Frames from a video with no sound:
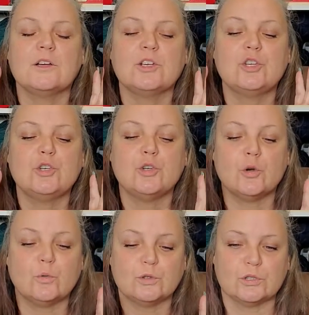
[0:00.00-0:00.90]

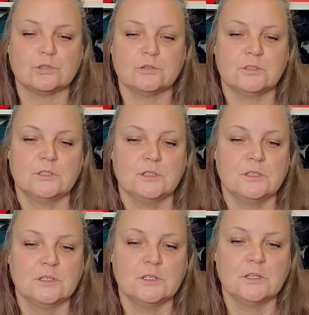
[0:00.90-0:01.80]
cute.
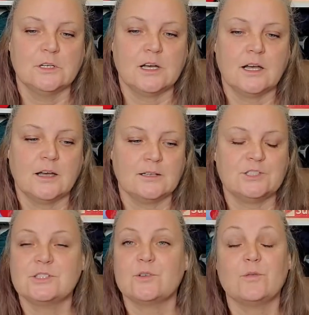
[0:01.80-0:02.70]

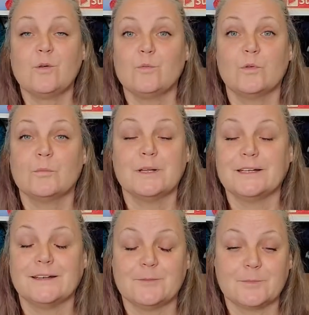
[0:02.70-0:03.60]
She's a grown woman
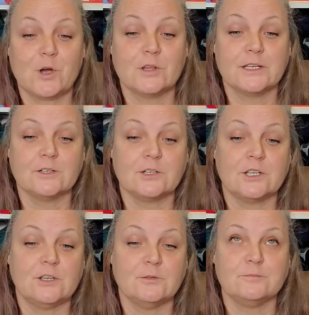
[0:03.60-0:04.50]
and I'm calling her
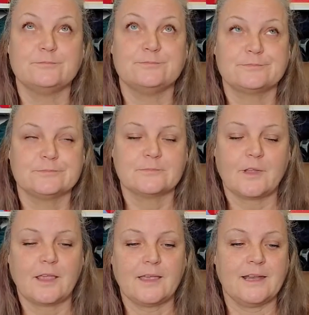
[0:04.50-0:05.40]
cute.
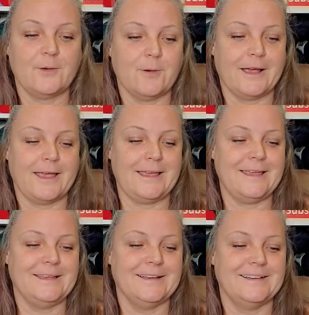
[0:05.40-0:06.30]
Anyway,
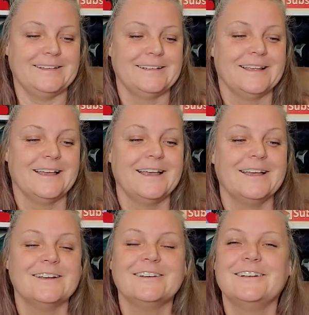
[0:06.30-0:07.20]

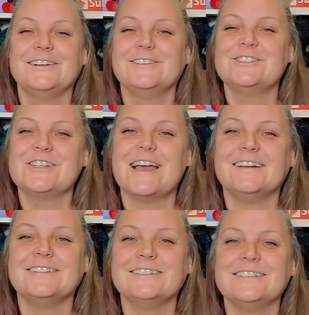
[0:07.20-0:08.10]
her
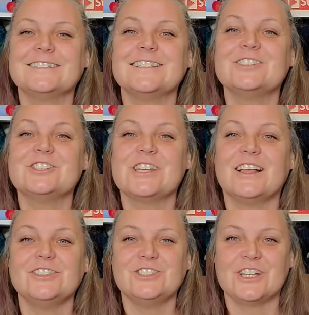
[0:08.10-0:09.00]
channel is
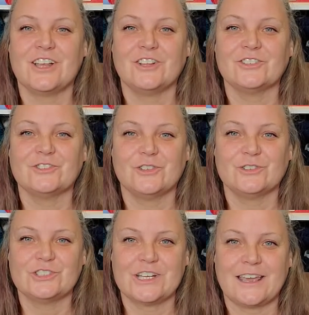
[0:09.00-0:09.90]
Chelle Shell
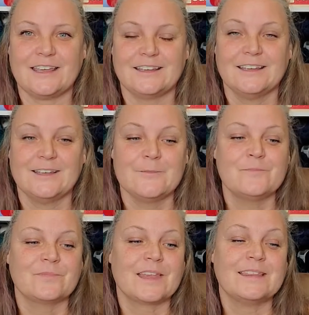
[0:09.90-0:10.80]
Crochet.
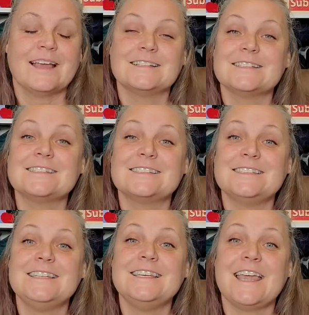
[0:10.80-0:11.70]
And that's
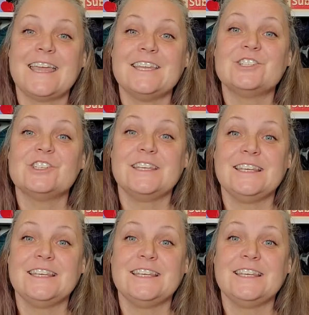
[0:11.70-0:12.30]
C-H-E-L-L-E